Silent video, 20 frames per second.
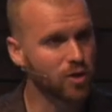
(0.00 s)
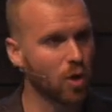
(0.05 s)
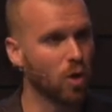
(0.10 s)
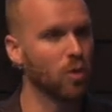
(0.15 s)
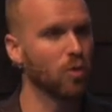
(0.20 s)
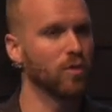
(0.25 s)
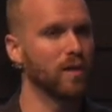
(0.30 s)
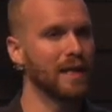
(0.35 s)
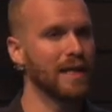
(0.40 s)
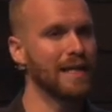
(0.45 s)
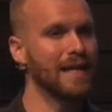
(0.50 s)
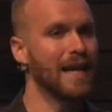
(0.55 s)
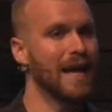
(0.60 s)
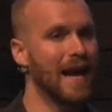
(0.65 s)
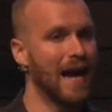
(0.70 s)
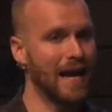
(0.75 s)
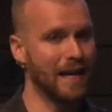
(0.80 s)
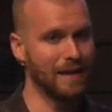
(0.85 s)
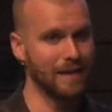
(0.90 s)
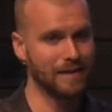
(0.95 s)
only
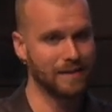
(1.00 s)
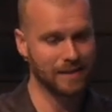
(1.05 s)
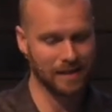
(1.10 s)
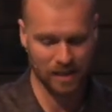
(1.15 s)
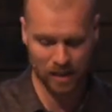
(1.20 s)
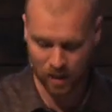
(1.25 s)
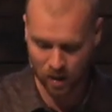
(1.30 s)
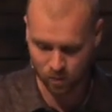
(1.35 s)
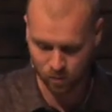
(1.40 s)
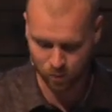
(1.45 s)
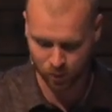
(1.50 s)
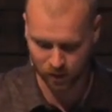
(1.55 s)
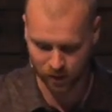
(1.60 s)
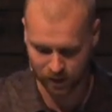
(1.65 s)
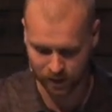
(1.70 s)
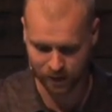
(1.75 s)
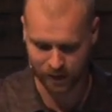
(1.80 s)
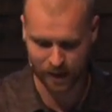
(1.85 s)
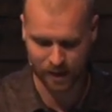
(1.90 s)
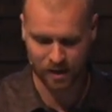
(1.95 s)
and is
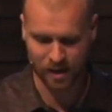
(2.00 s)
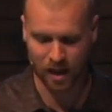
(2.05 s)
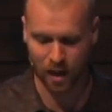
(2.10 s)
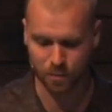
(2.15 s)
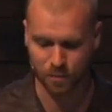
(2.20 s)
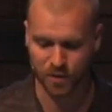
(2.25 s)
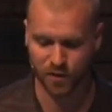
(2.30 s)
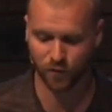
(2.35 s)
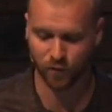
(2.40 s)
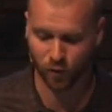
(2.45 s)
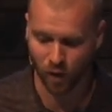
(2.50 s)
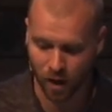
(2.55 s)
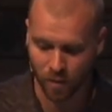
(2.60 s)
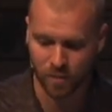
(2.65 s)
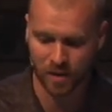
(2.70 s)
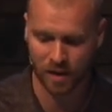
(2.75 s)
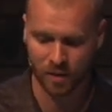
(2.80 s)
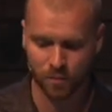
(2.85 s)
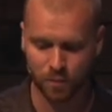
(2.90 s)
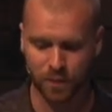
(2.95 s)
completely and comes from
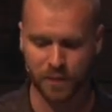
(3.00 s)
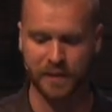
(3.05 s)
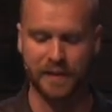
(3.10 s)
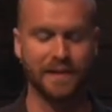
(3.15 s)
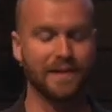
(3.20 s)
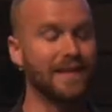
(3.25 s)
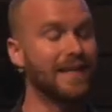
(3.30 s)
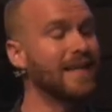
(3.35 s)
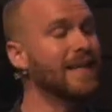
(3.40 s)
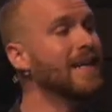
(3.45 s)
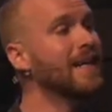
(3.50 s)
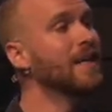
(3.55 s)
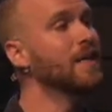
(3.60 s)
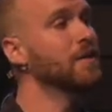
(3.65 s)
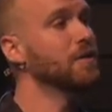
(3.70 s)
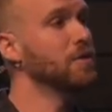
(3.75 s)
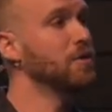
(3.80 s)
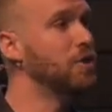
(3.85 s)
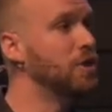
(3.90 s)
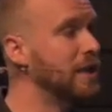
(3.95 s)
completely
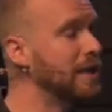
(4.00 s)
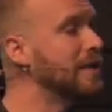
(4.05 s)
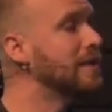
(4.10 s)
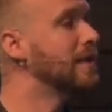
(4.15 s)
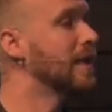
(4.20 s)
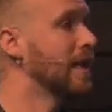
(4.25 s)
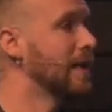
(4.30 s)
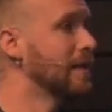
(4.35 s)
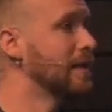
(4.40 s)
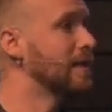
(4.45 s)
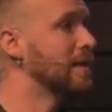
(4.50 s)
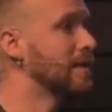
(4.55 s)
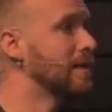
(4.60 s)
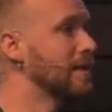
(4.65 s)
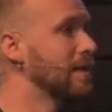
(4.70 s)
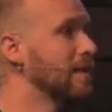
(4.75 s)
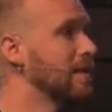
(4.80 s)
Jesus.